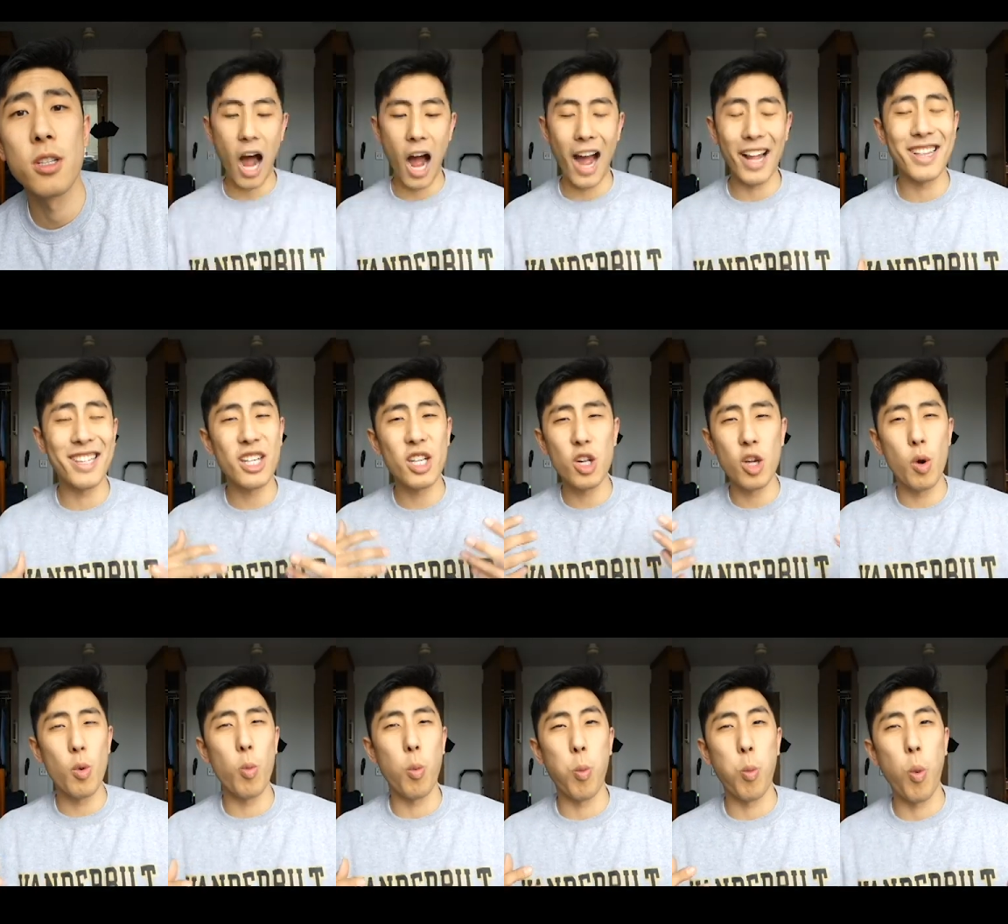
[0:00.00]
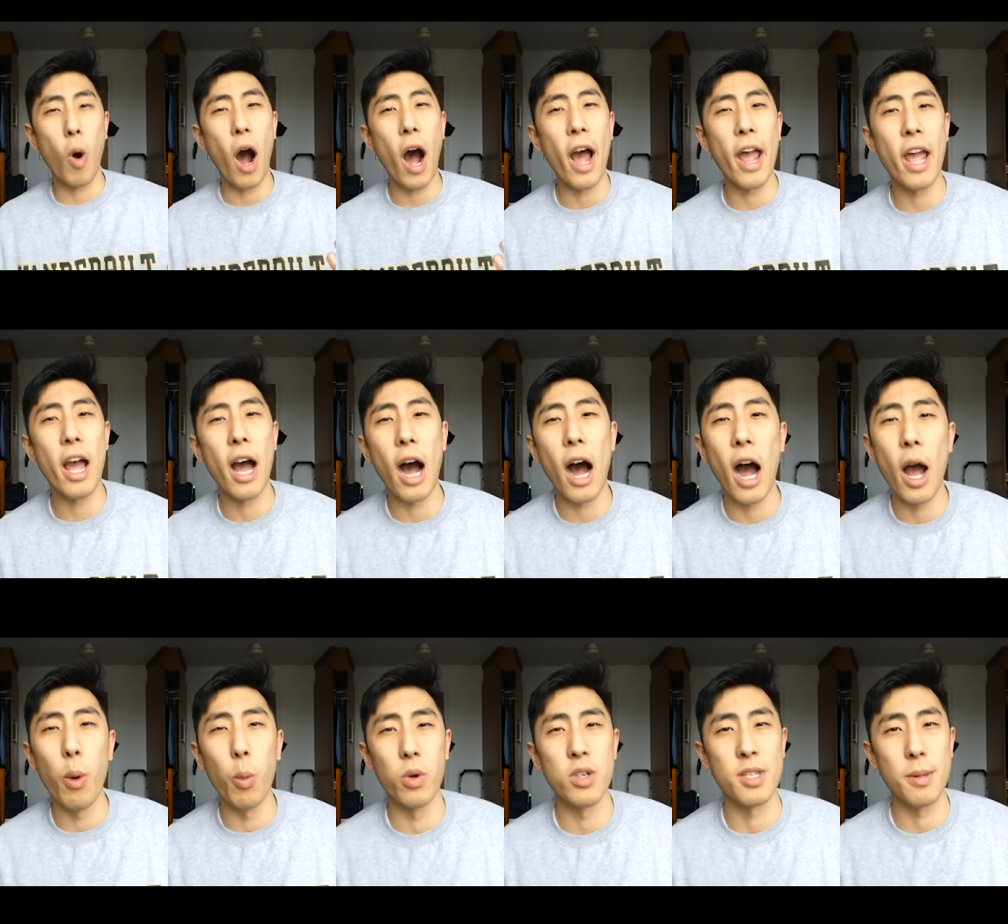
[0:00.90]
I didn't know why I
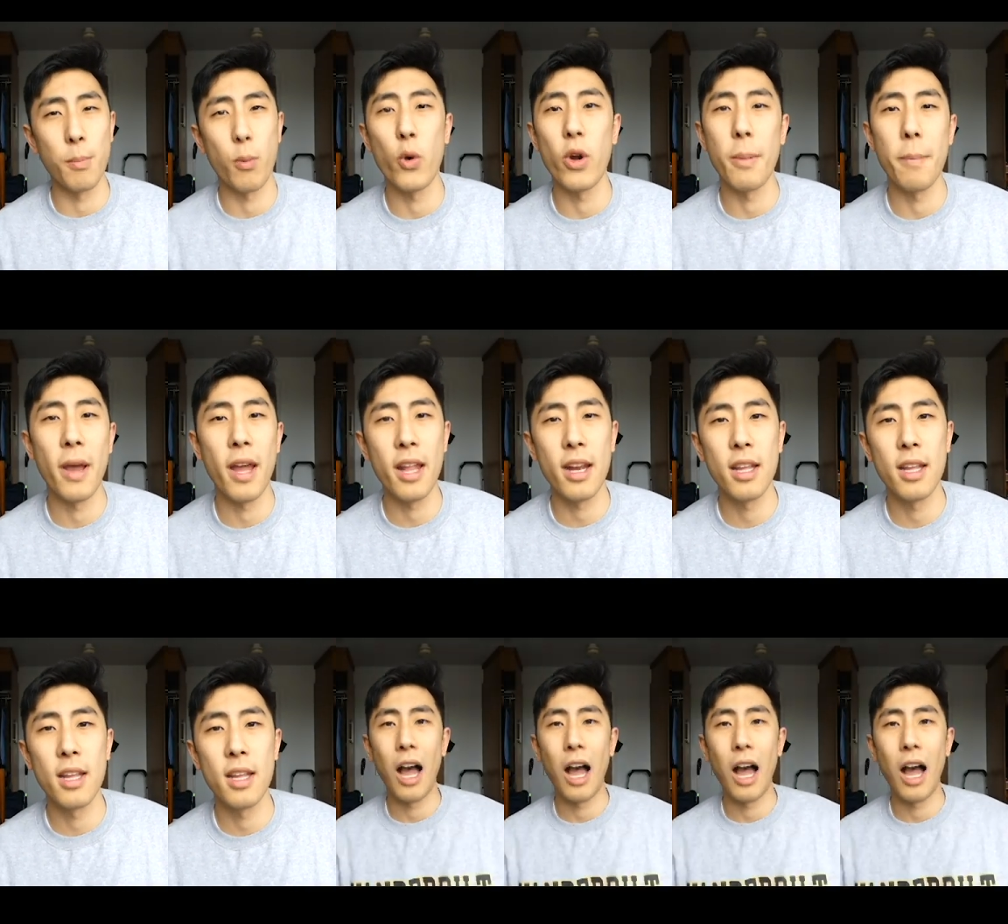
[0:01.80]
was a pre-med.